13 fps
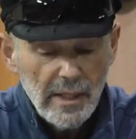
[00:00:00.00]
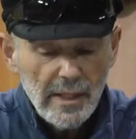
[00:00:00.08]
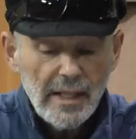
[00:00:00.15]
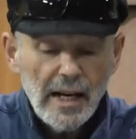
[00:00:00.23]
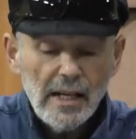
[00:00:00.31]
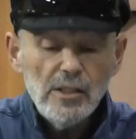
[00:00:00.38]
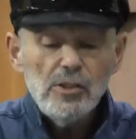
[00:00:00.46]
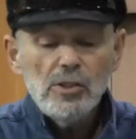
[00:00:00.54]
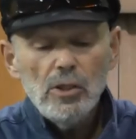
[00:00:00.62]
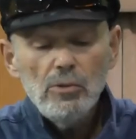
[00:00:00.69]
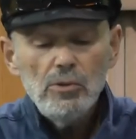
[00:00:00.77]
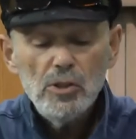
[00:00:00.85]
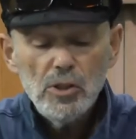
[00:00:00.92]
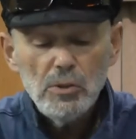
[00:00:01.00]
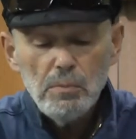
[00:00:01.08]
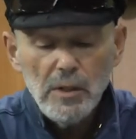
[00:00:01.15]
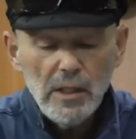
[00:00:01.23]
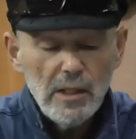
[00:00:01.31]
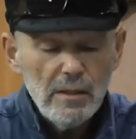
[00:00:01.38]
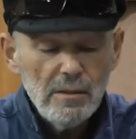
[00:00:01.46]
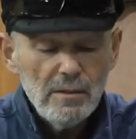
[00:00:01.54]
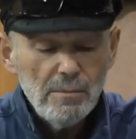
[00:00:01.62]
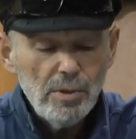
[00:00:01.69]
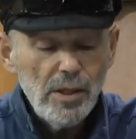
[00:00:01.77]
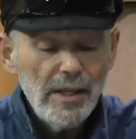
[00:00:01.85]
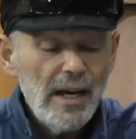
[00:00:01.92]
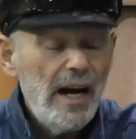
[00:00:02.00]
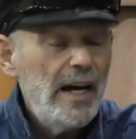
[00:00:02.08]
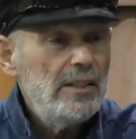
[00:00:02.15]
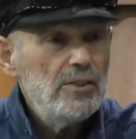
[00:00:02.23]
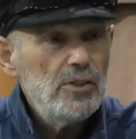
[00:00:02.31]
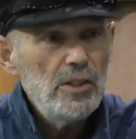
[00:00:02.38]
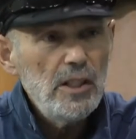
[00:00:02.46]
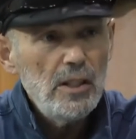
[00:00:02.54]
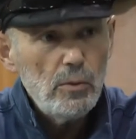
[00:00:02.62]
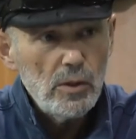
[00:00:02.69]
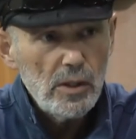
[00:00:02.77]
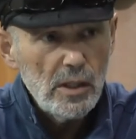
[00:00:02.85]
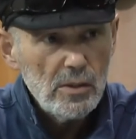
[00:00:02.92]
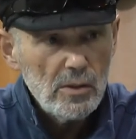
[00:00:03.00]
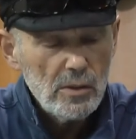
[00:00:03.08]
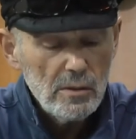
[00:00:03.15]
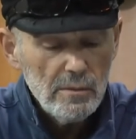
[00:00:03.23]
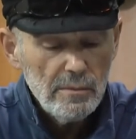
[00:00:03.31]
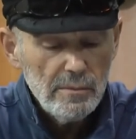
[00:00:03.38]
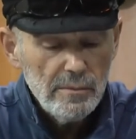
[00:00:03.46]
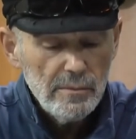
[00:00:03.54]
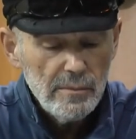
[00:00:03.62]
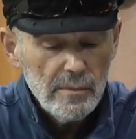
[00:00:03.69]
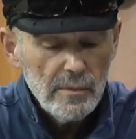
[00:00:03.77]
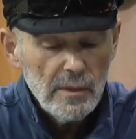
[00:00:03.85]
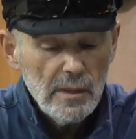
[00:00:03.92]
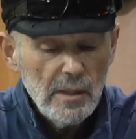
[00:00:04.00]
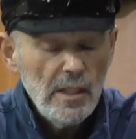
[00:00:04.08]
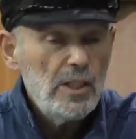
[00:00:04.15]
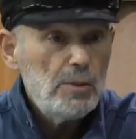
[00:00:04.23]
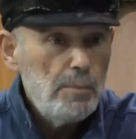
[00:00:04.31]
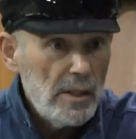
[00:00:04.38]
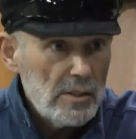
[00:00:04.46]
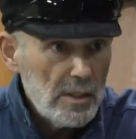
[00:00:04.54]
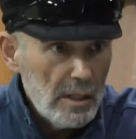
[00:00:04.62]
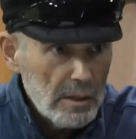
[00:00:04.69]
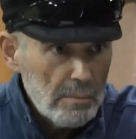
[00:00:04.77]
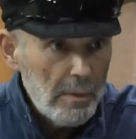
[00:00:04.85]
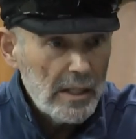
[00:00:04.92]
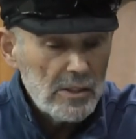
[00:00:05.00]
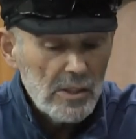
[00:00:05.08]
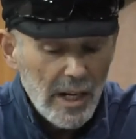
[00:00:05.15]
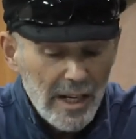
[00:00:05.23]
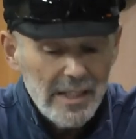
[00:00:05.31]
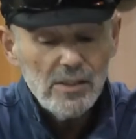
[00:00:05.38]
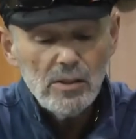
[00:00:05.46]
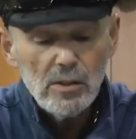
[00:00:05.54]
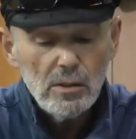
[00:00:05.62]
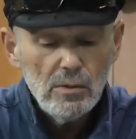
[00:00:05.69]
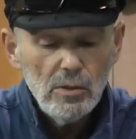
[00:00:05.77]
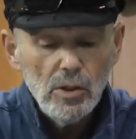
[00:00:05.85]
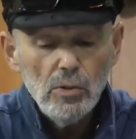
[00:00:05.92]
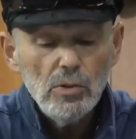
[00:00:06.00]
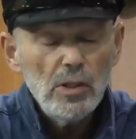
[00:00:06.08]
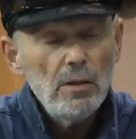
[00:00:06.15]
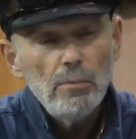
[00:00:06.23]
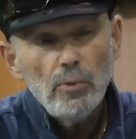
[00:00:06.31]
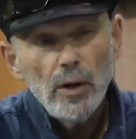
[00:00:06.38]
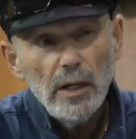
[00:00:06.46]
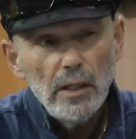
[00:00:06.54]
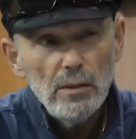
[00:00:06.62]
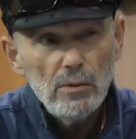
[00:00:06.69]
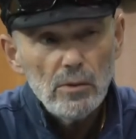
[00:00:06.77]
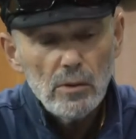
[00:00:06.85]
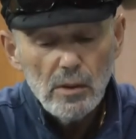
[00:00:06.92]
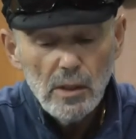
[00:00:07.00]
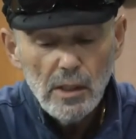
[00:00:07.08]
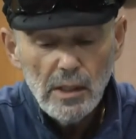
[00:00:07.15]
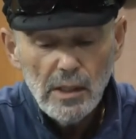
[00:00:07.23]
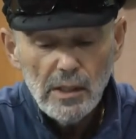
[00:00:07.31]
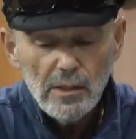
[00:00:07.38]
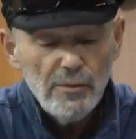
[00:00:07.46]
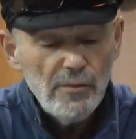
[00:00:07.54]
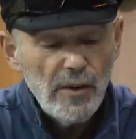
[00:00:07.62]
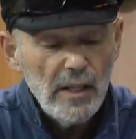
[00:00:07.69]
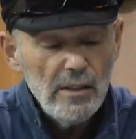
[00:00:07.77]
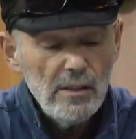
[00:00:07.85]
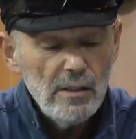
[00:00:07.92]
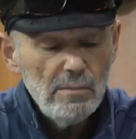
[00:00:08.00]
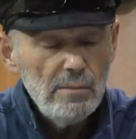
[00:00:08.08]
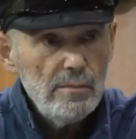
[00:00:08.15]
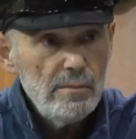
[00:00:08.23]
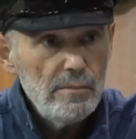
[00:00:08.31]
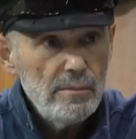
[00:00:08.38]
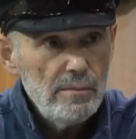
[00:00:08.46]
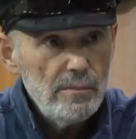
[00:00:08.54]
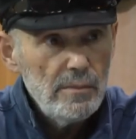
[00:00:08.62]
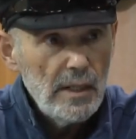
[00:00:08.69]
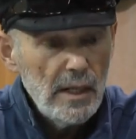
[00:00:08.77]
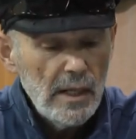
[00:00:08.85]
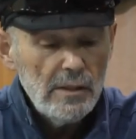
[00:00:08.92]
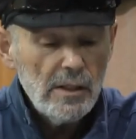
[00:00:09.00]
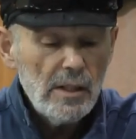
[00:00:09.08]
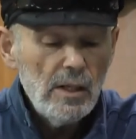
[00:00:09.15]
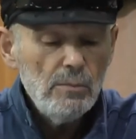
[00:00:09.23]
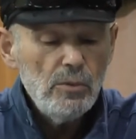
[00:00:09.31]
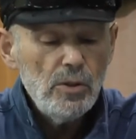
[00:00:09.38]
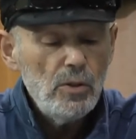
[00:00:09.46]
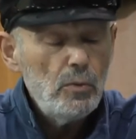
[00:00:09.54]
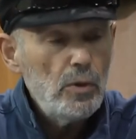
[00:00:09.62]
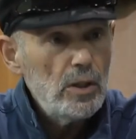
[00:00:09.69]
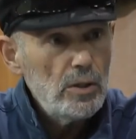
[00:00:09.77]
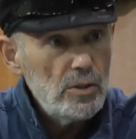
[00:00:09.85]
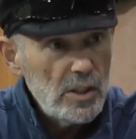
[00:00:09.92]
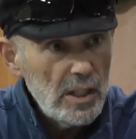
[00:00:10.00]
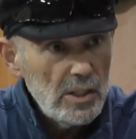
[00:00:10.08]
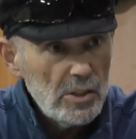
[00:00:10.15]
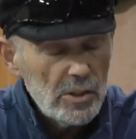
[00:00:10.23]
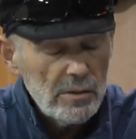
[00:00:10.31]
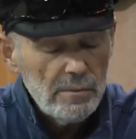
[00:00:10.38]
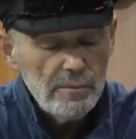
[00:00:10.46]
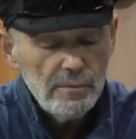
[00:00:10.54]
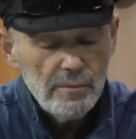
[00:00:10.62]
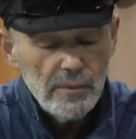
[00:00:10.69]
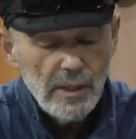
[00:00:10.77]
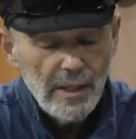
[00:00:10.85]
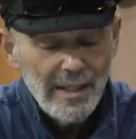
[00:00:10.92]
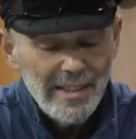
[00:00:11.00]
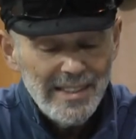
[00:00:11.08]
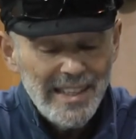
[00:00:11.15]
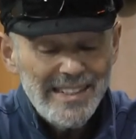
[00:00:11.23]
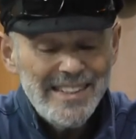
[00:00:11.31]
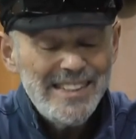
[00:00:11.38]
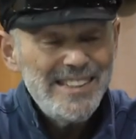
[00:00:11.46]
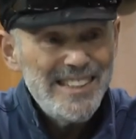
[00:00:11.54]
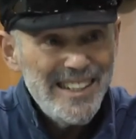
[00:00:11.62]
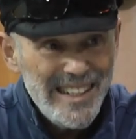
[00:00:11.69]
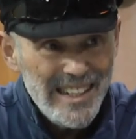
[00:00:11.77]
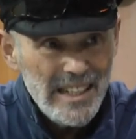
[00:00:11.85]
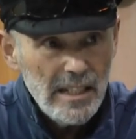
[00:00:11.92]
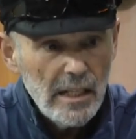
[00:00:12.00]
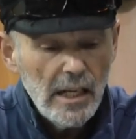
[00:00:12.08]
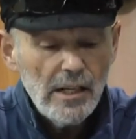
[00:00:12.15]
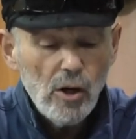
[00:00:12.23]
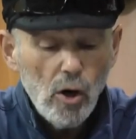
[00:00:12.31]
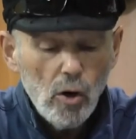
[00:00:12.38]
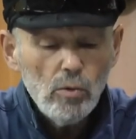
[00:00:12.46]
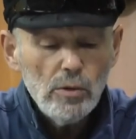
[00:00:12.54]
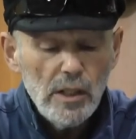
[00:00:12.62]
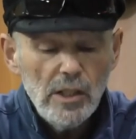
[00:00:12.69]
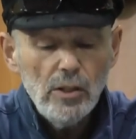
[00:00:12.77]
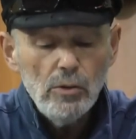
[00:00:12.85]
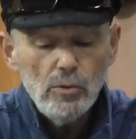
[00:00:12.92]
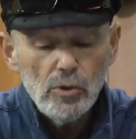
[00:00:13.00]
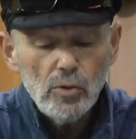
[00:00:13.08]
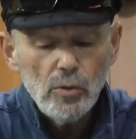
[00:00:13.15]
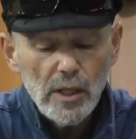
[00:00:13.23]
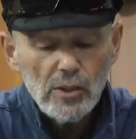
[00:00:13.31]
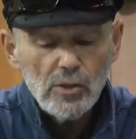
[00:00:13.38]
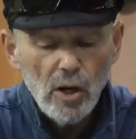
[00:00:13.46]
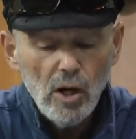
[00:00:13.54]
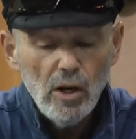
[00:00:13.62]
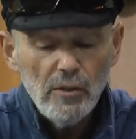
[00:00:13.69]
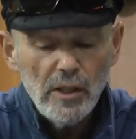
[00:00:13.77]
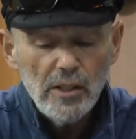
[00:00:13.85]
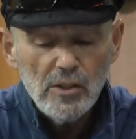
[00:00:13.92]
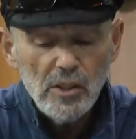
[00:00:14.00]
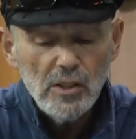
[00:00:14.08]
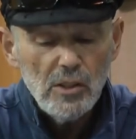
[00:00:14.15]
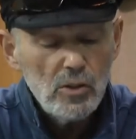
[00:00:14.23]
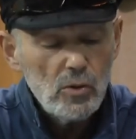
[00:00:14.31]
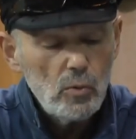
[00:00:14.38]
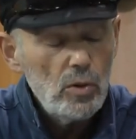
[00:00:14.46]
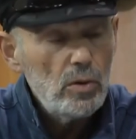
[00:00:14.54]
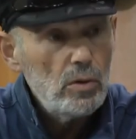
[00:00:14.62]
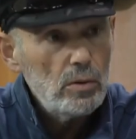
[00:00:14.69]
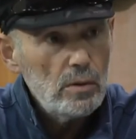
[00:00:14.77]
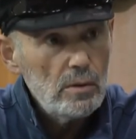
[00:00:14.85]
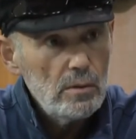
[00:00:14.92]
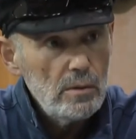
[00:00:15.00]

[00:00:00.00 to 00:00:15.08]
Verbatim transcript: God is, so to speak, playing hide and seek with us. He expects, expects us to use our brains to find Him and to come to the realization that it is He and only He who directs all that is in this world,